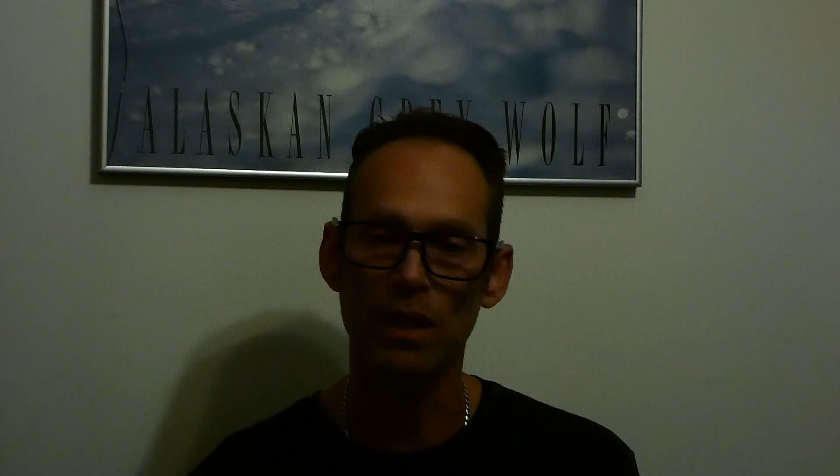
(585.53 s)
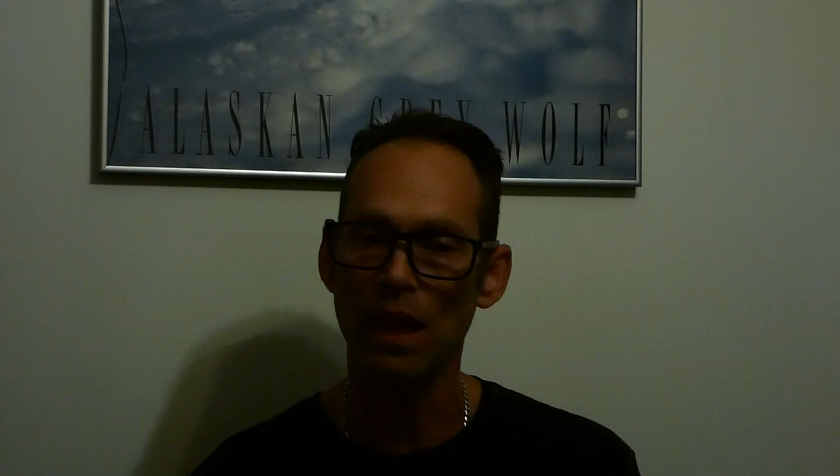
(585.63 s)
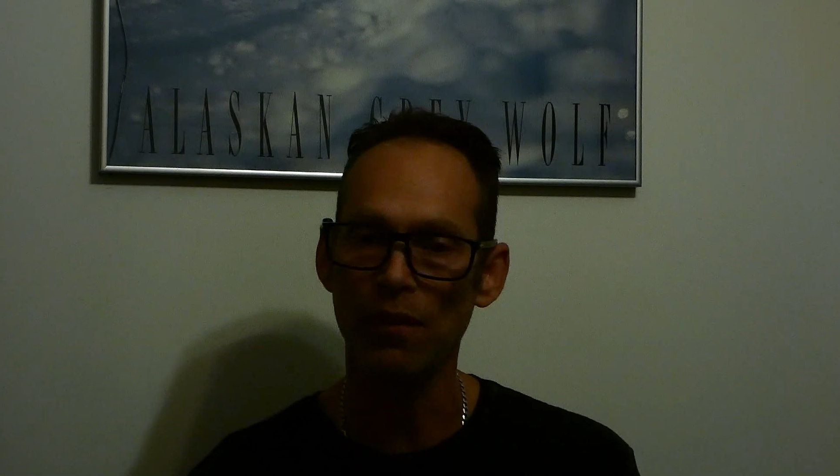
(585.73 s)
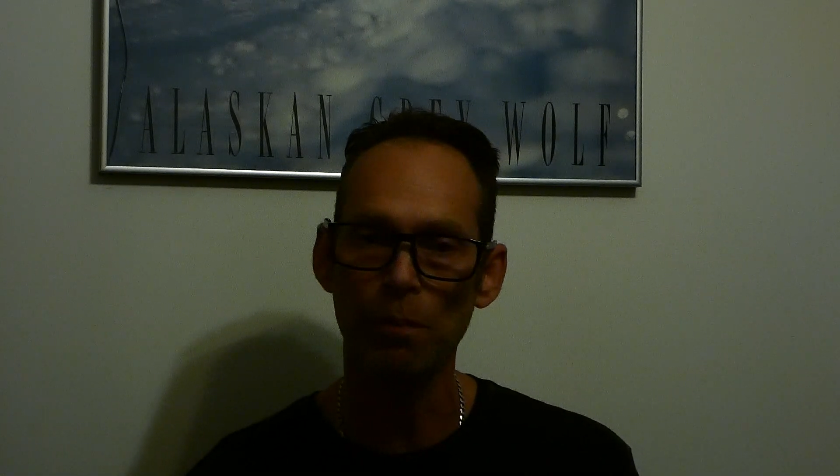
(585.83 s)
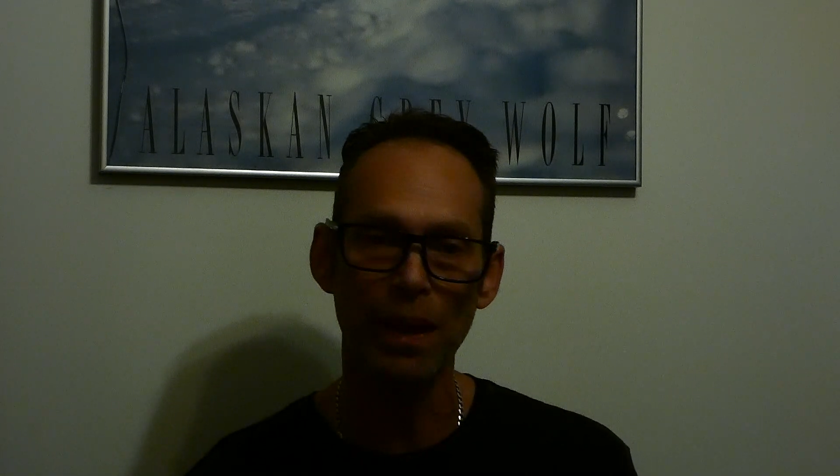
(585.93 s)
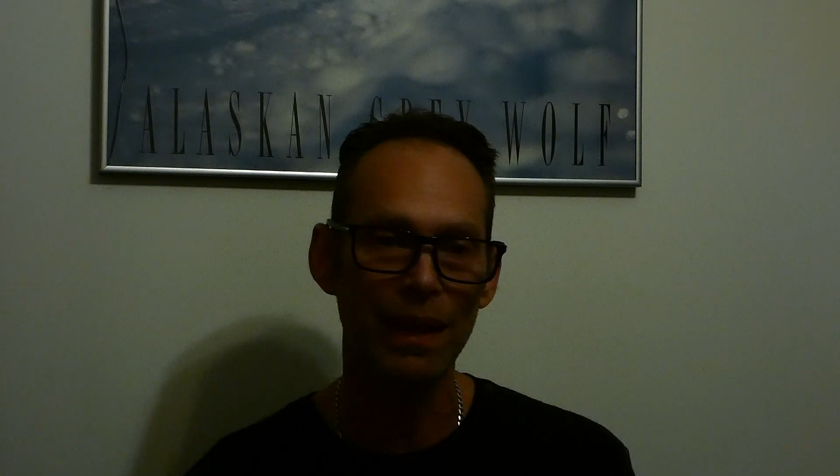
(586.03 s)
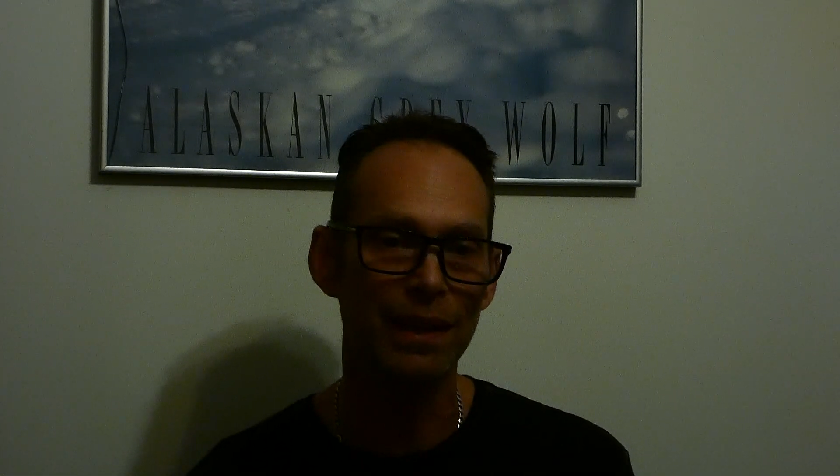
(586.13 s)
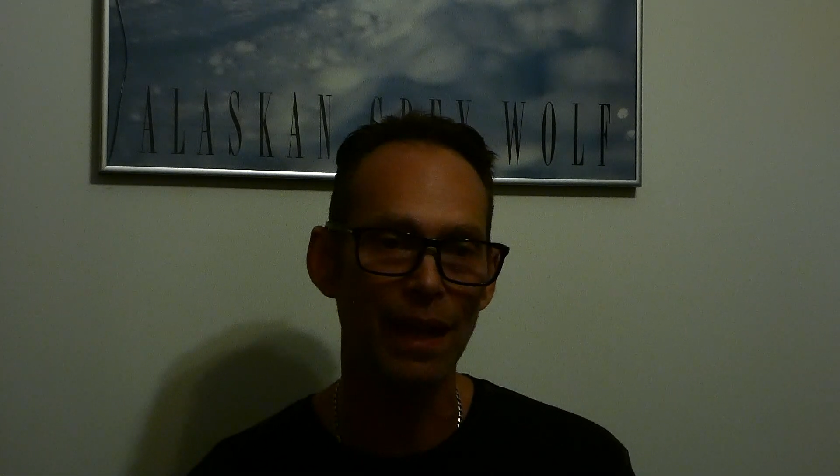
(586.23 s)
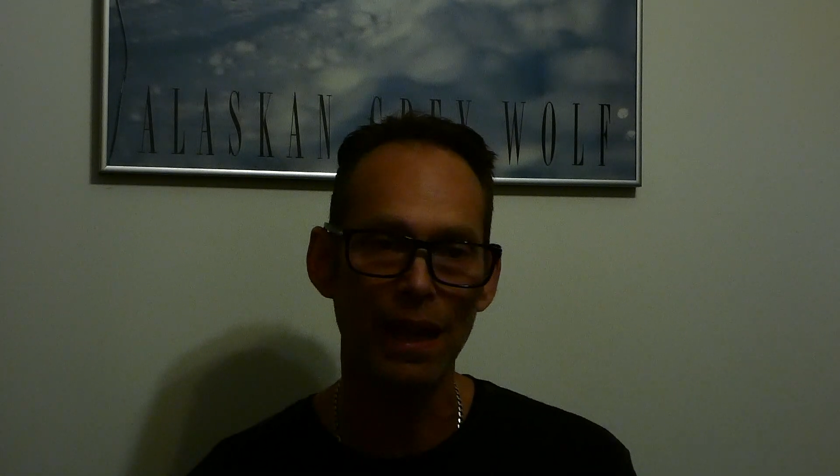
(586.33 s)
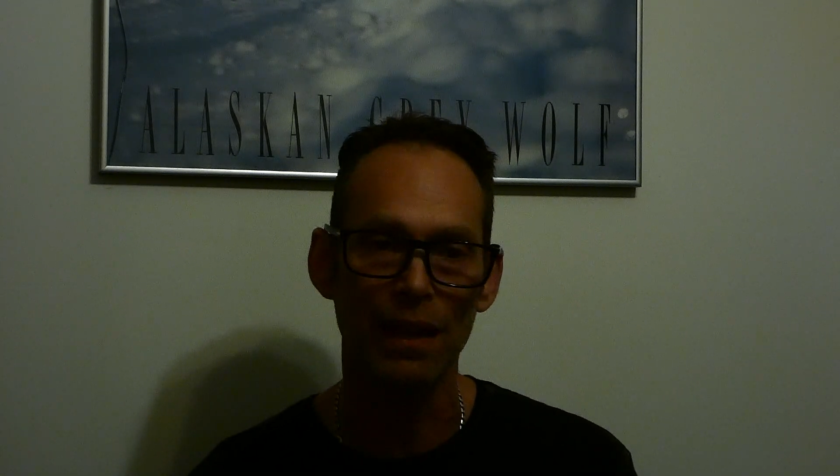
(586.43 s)
you have a bad
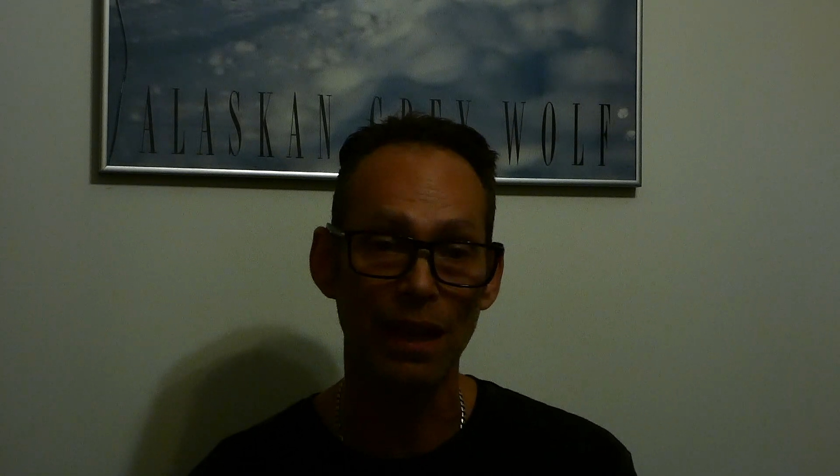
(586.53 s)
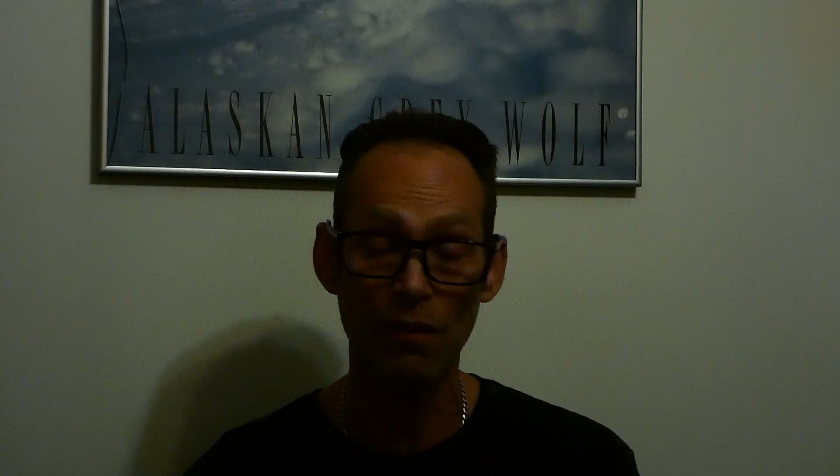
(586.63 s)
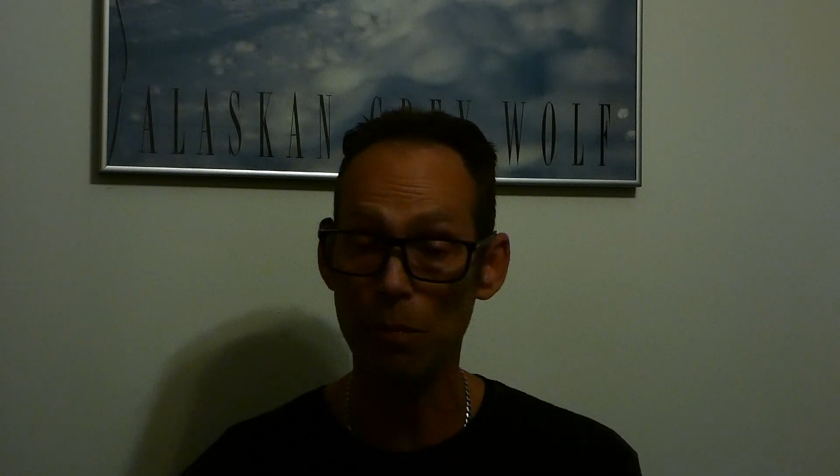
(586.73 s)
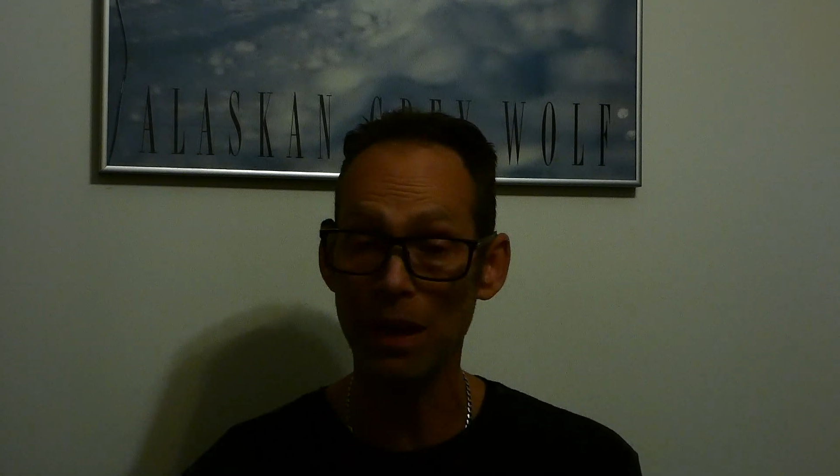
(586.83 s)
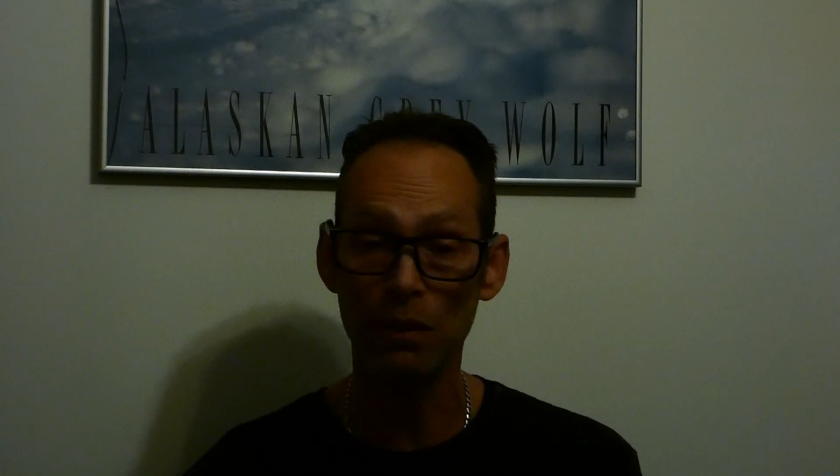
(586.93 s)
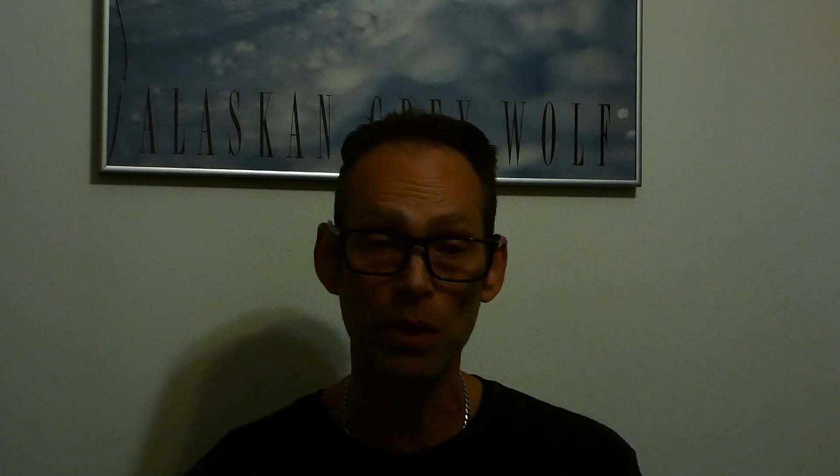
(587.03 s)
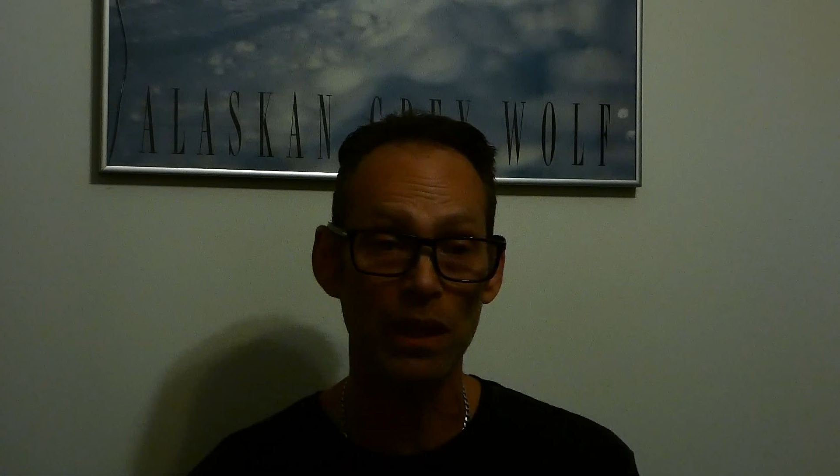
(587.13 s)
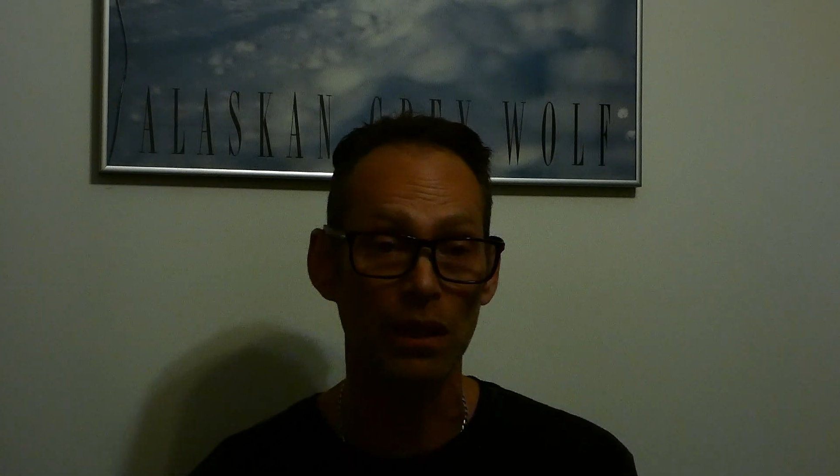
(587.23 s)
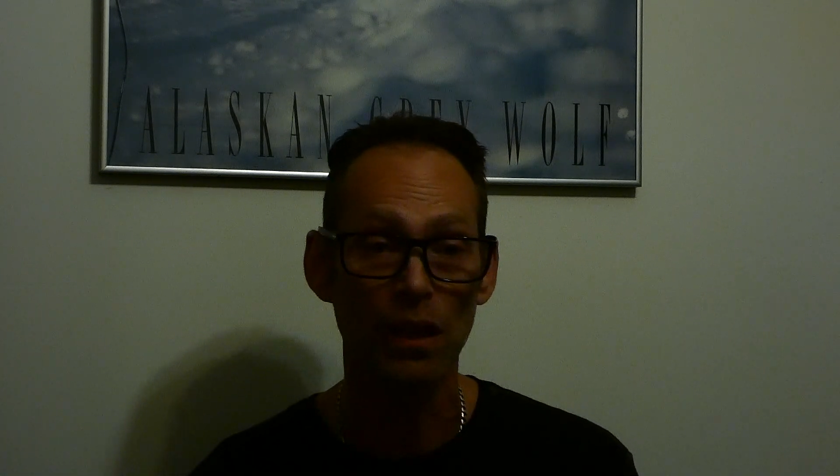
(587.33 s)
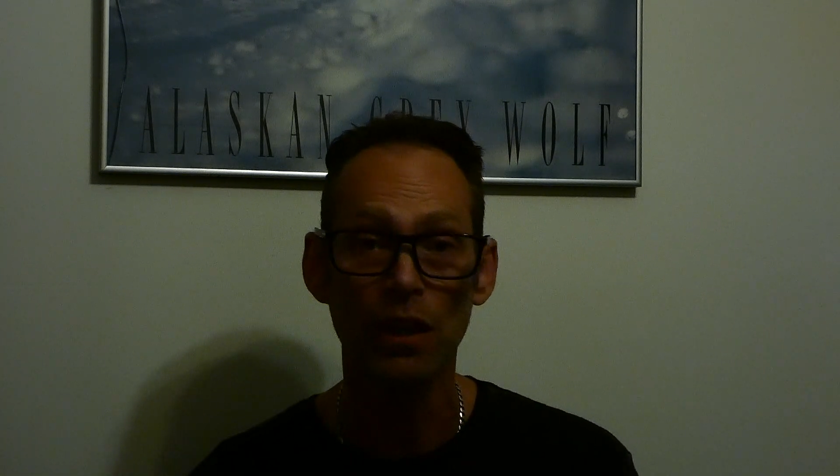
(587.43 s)
day, you have a bad
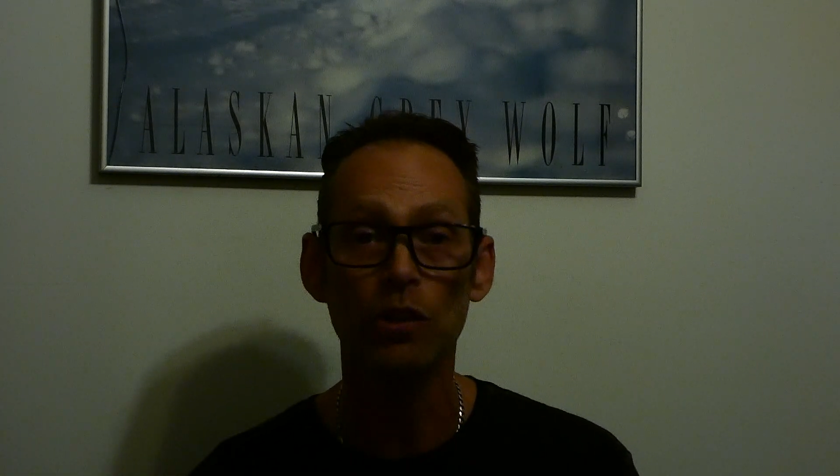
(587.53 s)
week,